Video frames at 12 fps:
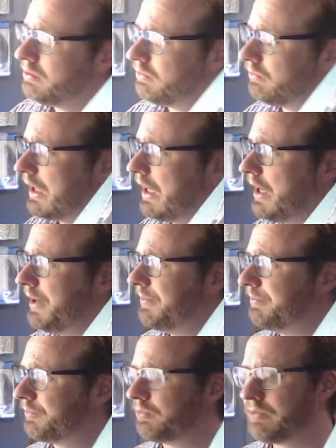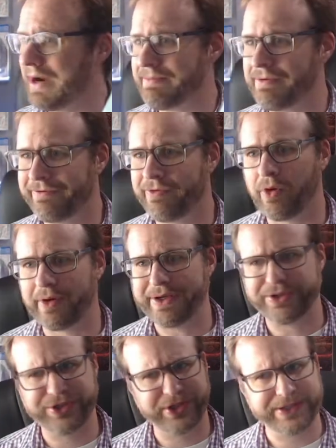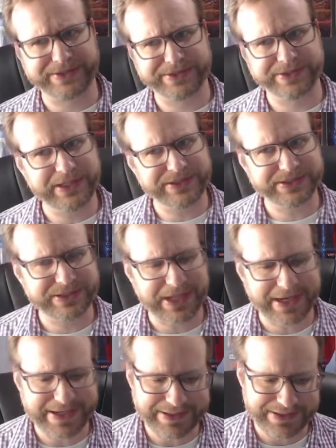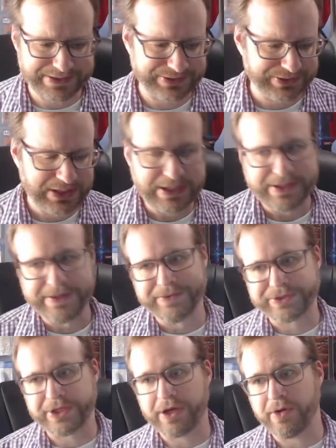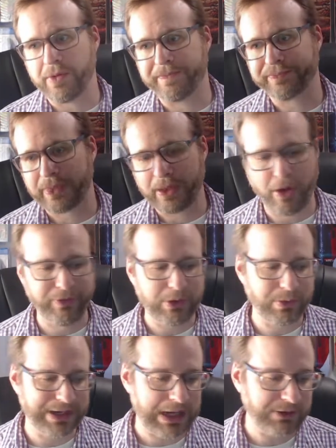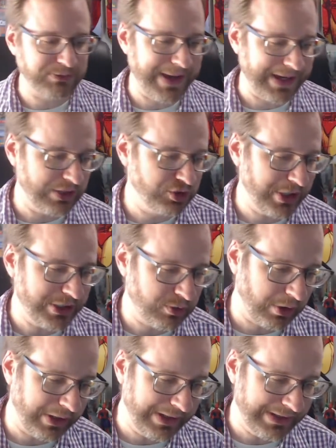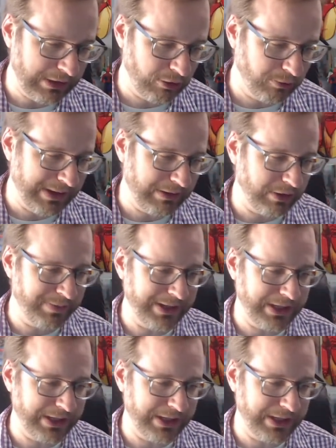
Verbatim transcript: um, right before it took its, its hiatus. So hopefully when it comes back in January, it'll be able to pick